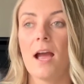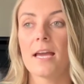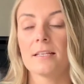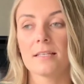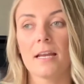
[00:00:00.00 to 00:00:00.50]

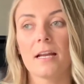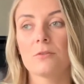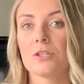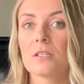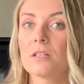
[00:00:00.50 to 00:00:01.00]
I decided I
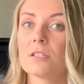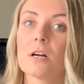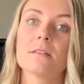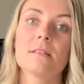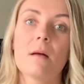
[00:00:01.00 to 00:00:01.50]
was just gonna
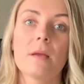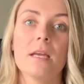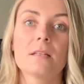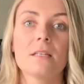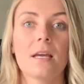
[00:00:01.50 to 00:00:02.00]
start
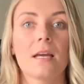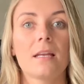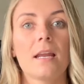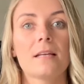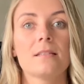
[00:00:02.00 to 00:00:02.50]
subbing to get
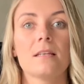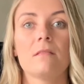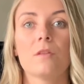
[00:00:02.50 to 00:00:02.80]
connected.